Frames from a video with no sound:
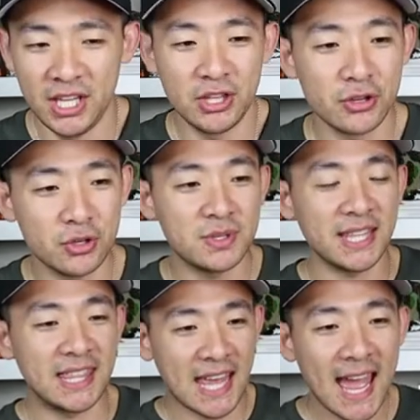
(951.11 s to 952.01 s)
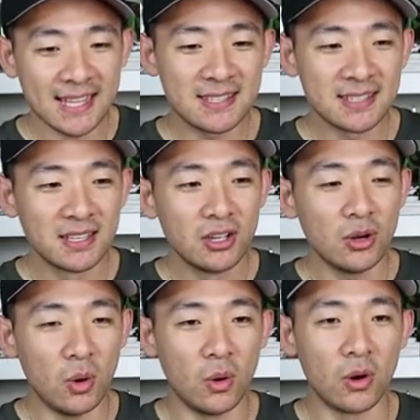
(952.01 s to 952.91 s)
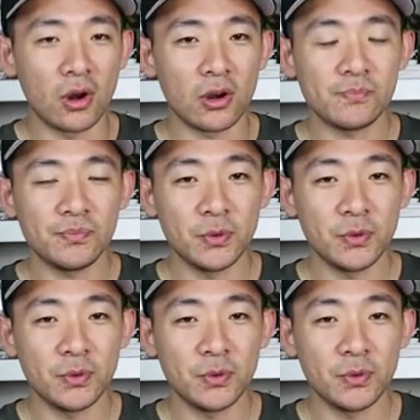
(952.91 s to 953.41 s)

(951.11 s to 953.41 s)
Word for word: Either you did that or,